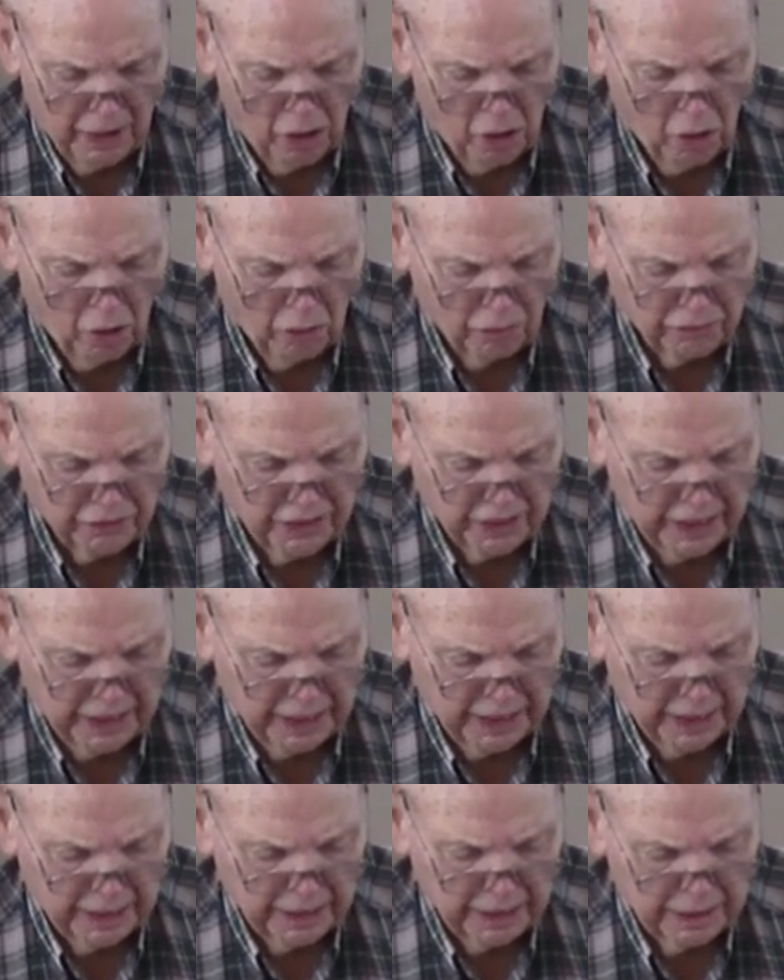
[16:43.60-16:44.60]
are
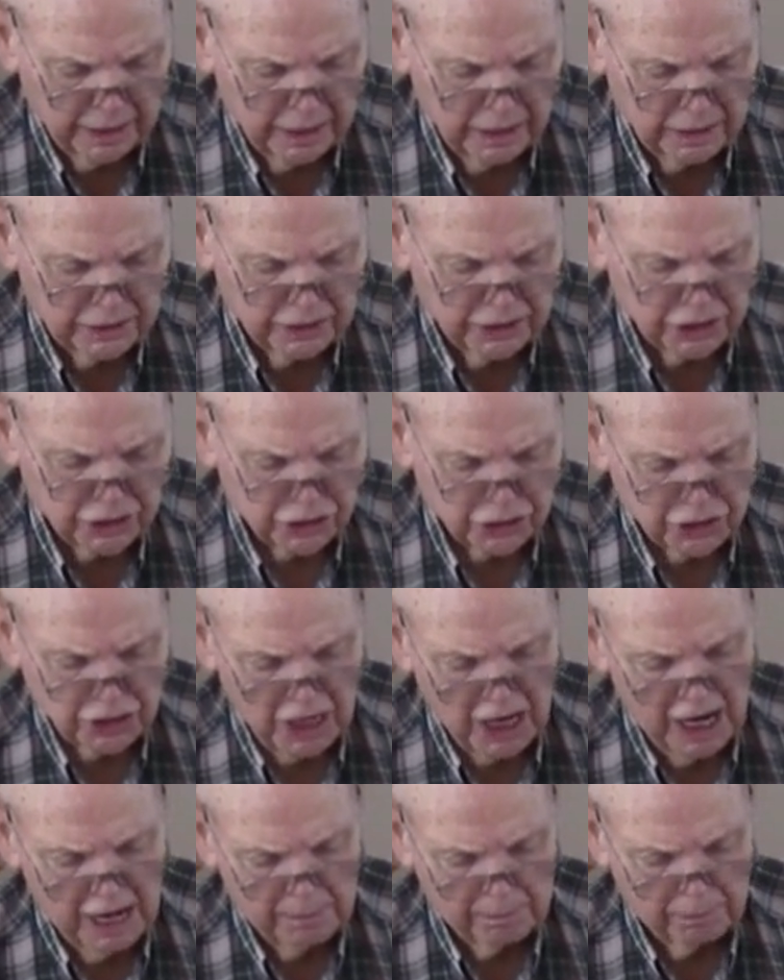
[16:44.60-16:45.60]
the
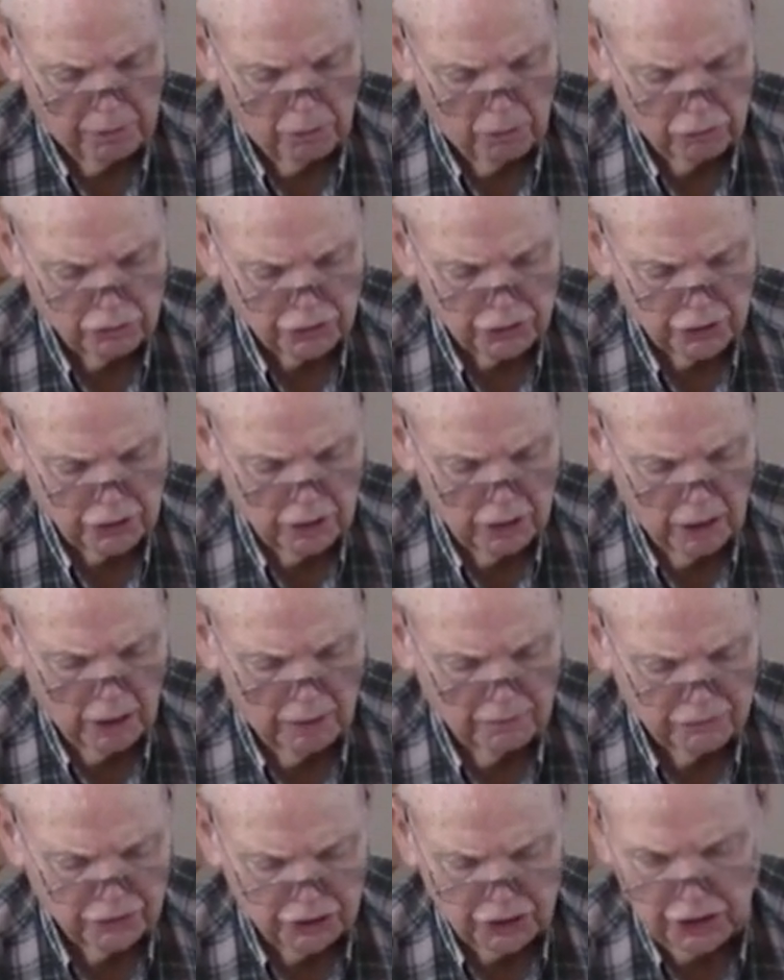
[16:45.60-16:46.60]
disciples
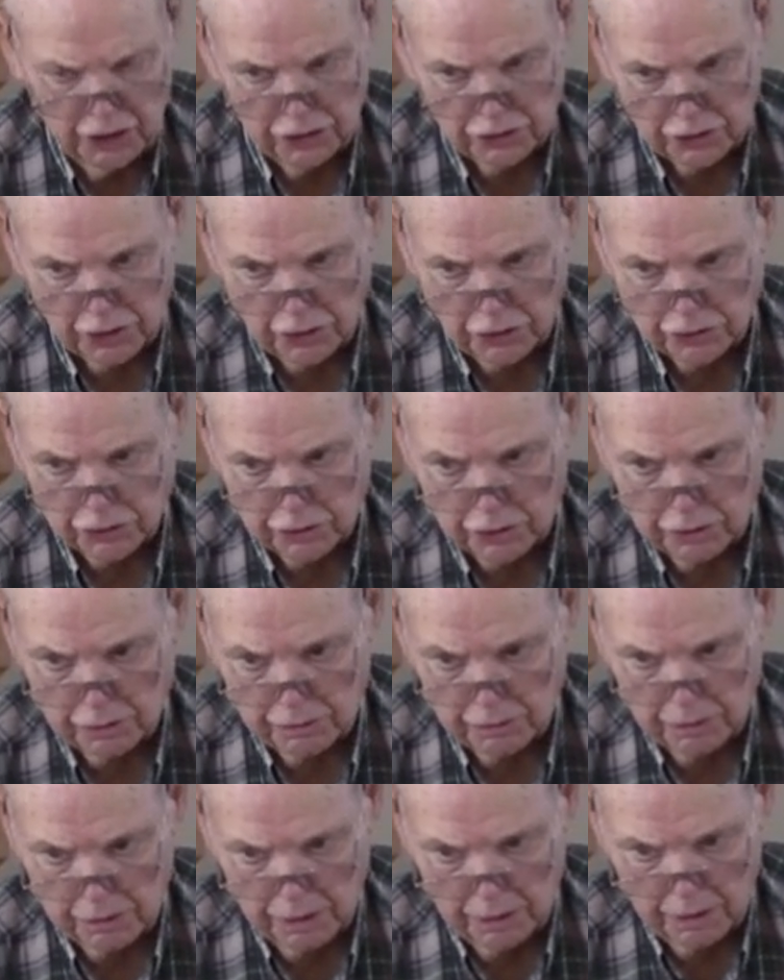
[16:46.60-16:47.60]
of Jesus.
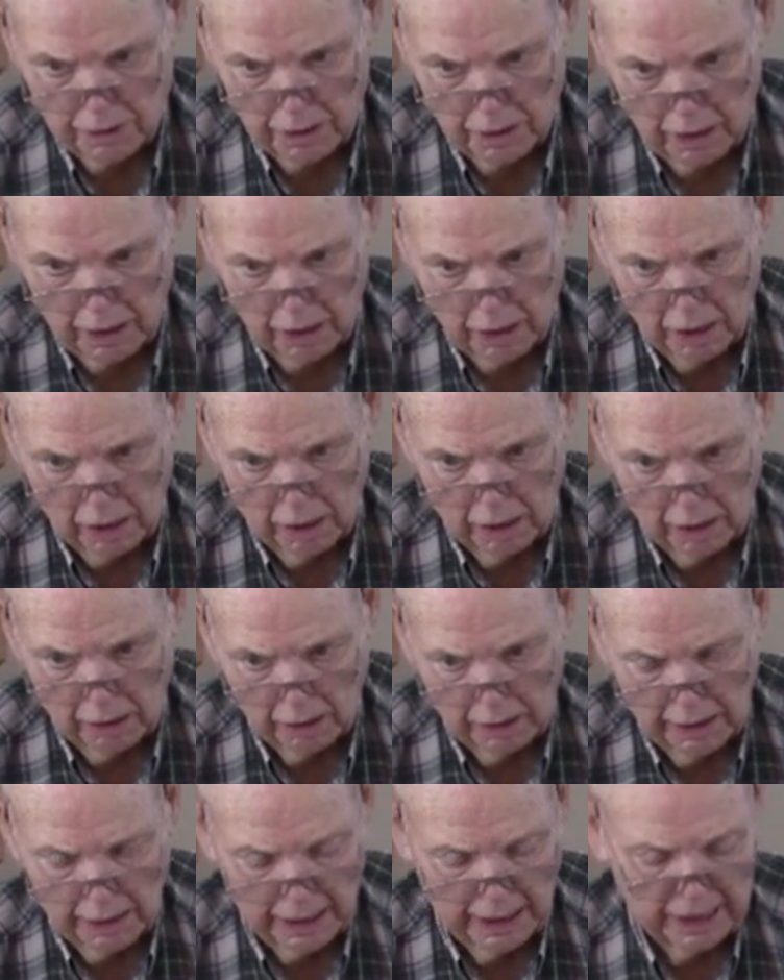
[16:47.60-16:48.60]

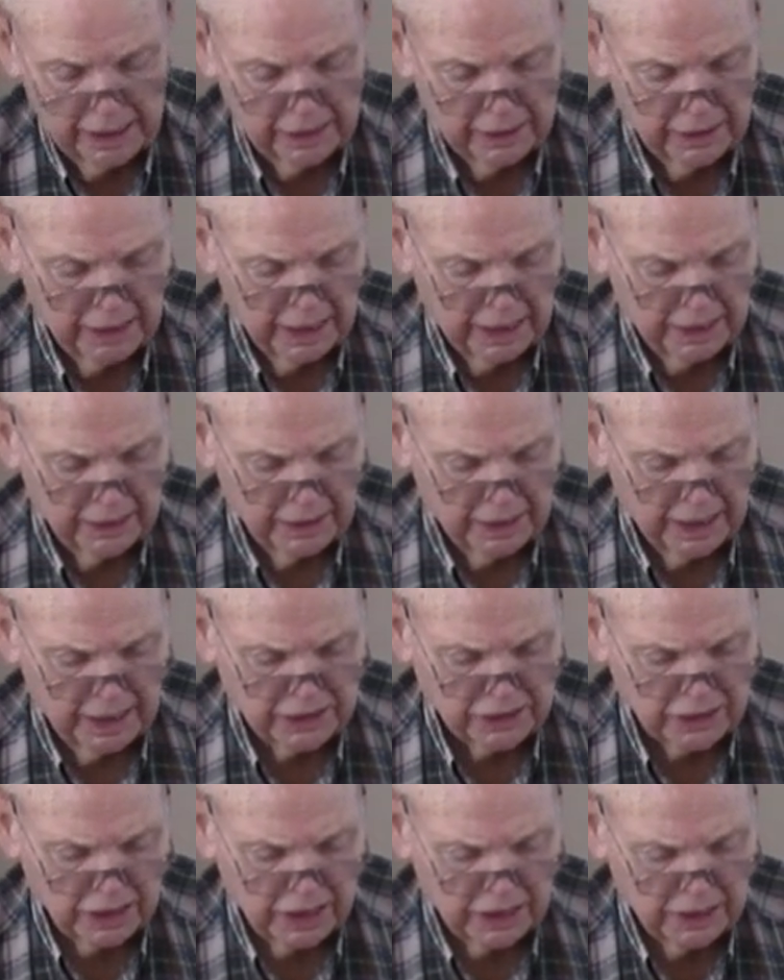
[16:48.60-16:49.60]
And he
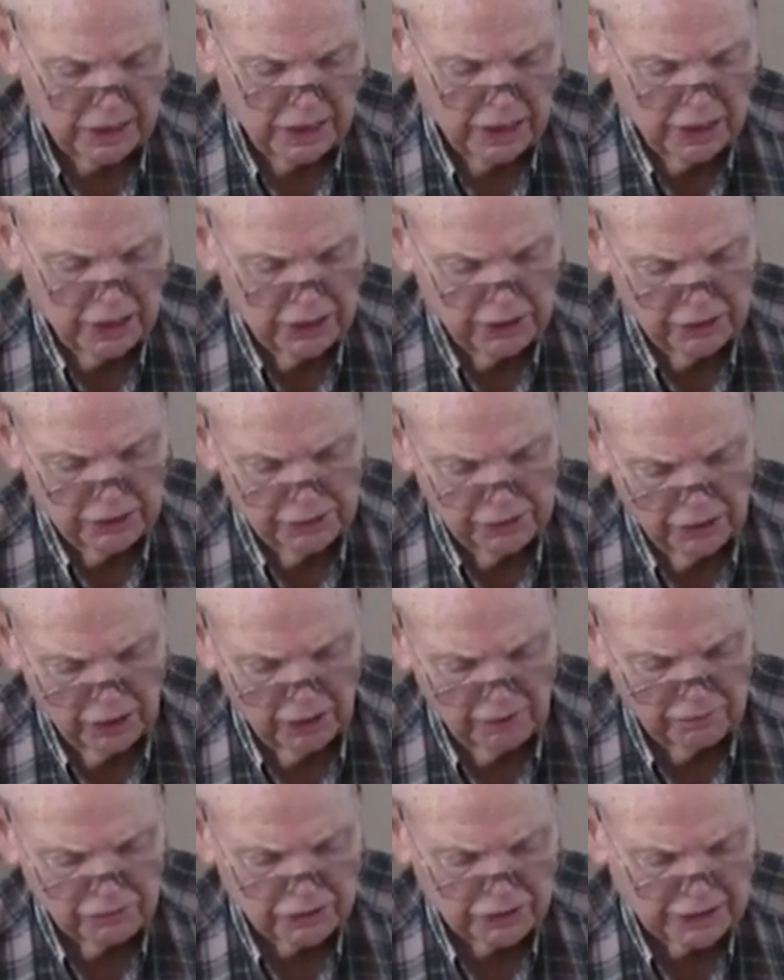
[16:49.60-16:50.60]
said,
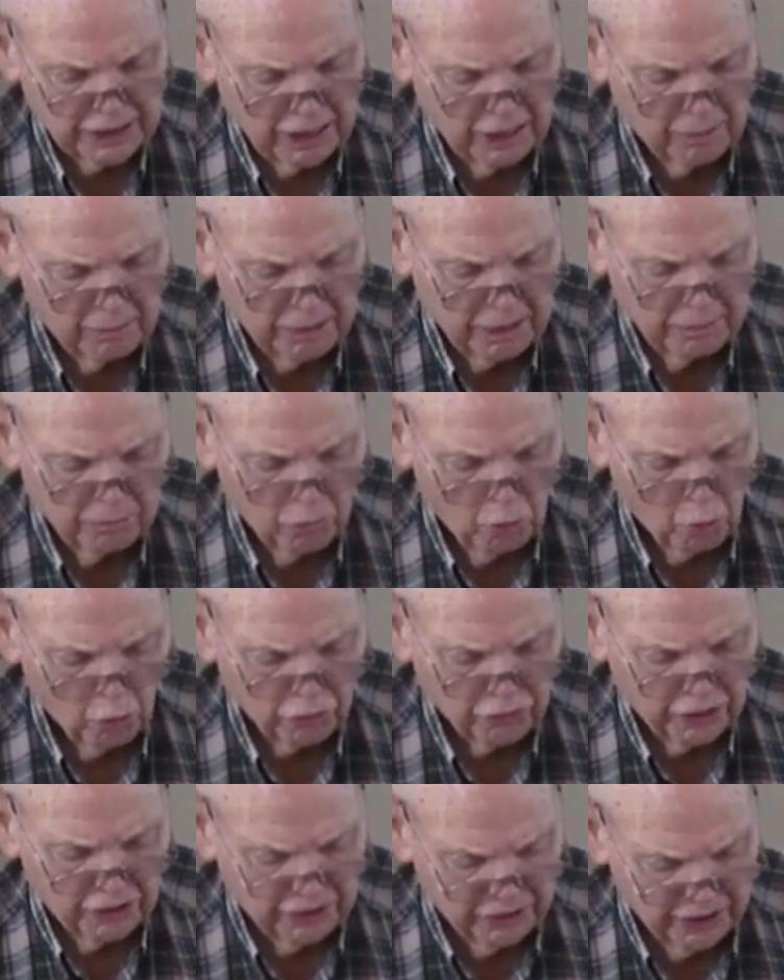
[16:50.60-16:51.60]
"Lovest thou me more
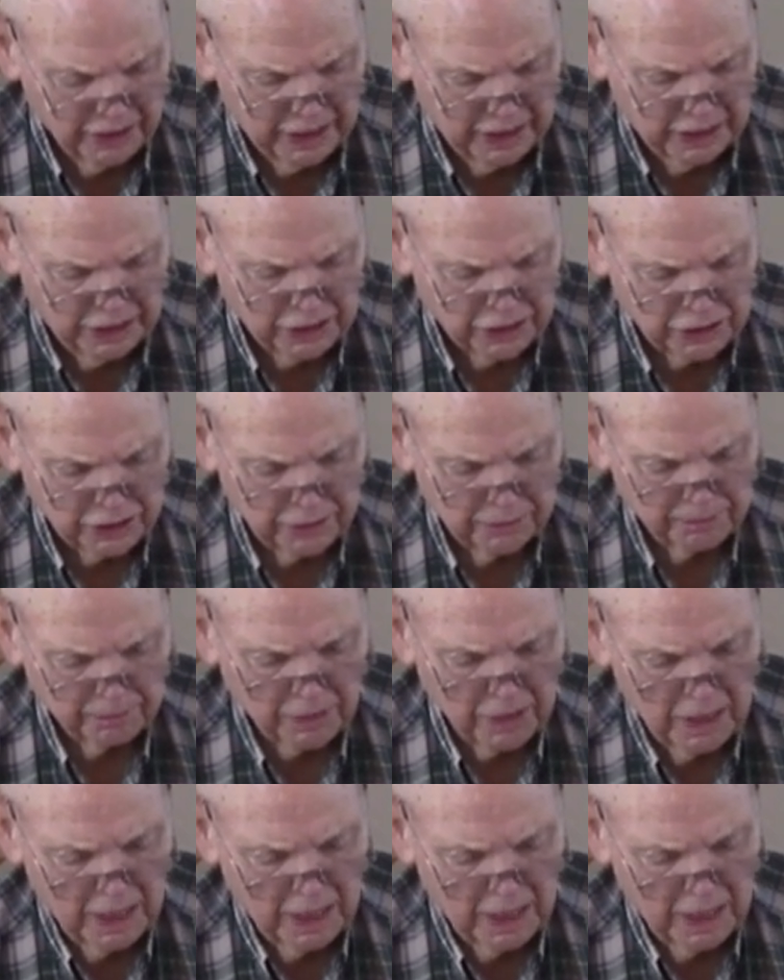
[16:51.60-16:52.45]
than these?"